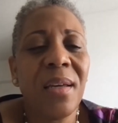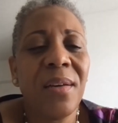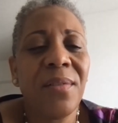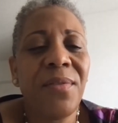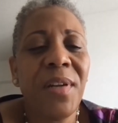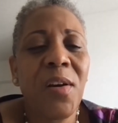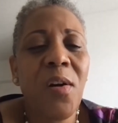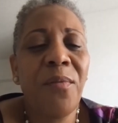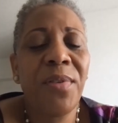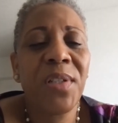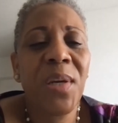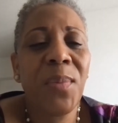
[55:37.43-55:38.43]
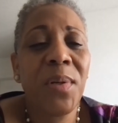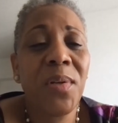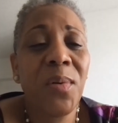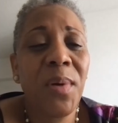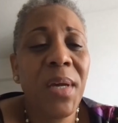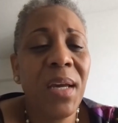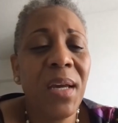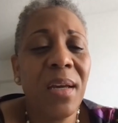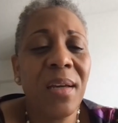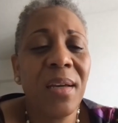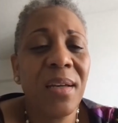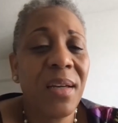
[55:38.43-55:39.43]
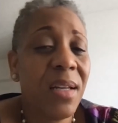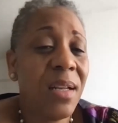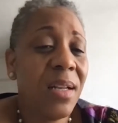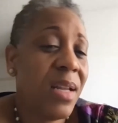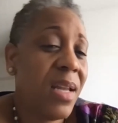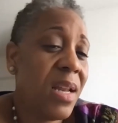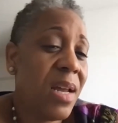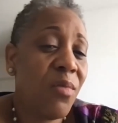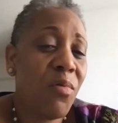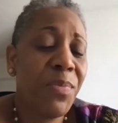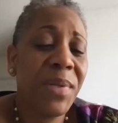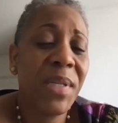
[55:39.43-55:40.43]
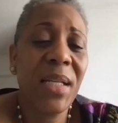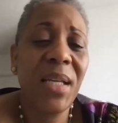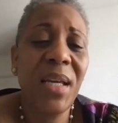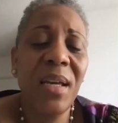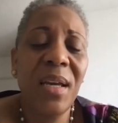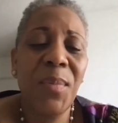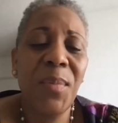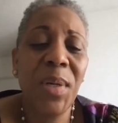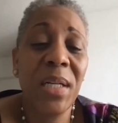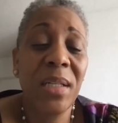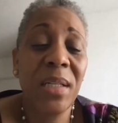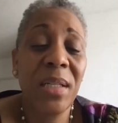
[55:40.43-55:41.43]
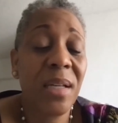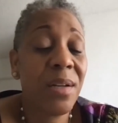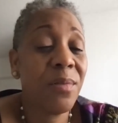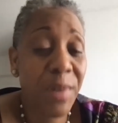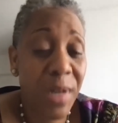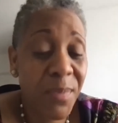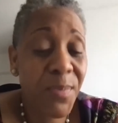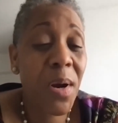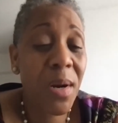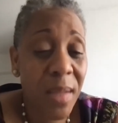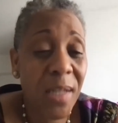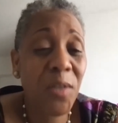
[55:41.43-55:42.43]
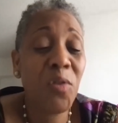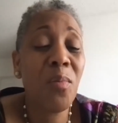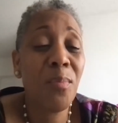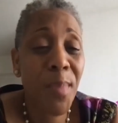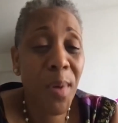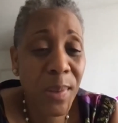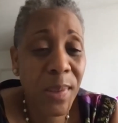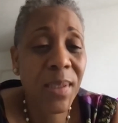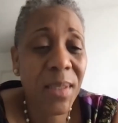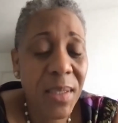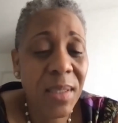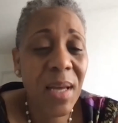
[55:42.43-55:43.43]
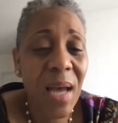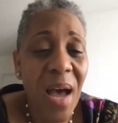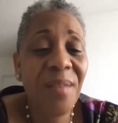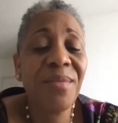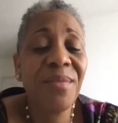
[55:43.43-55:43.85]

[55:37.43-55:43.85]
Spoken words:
feel comfortable doing in a group setting, but it's a response that you must have